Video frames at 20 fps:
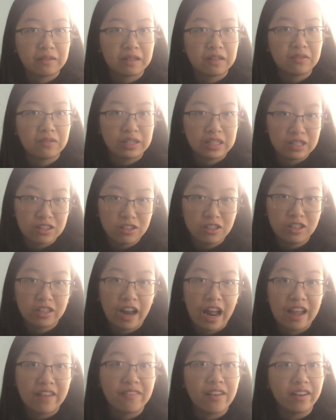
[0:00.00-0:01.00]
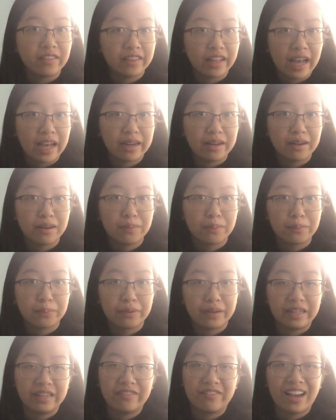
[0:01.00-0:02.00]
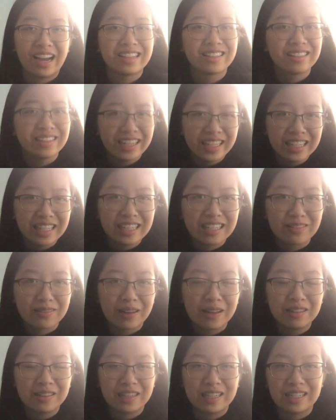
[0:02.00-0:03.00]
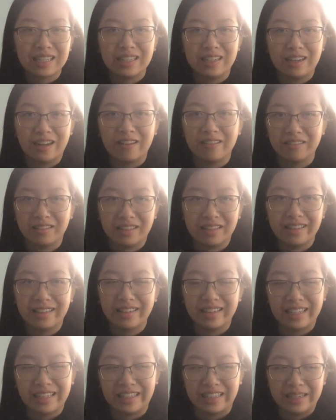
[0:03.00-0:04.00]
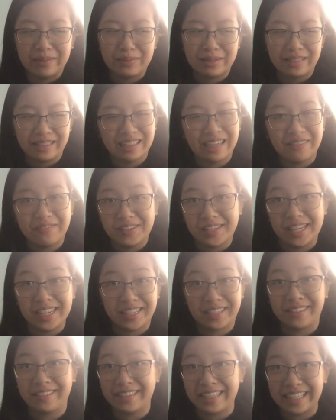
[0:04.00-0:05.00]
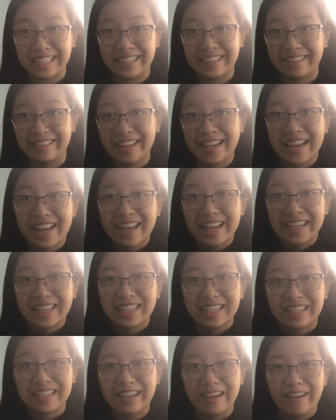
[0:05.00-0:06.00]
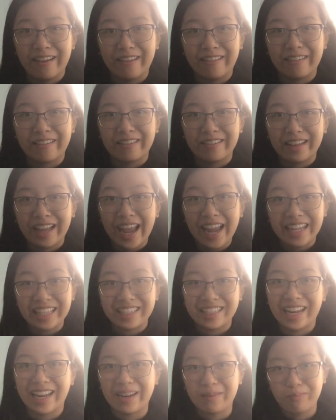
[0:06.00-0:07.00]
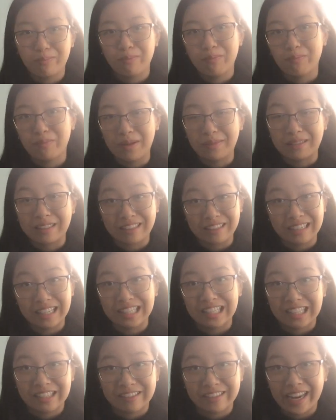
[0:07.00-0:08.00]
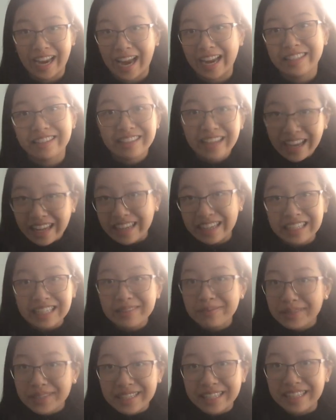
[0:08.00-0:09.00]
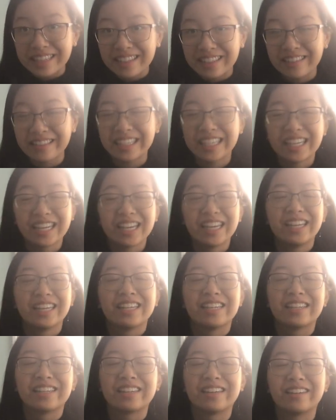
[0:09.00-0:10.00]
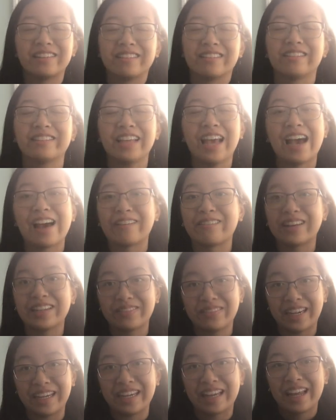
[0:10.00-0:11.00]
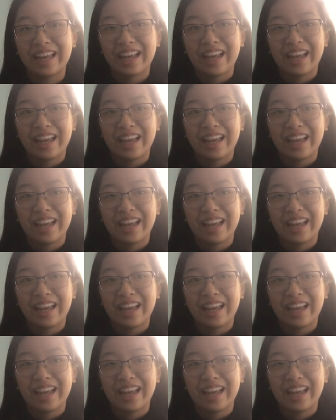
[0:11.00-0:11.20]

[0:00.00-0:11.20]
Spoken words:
well researched, I found that pretty fascinating as well, because you know, Egyptian stuff is history too. So hey, you get biblical history and you get Egyptian history. So yeah, win-win.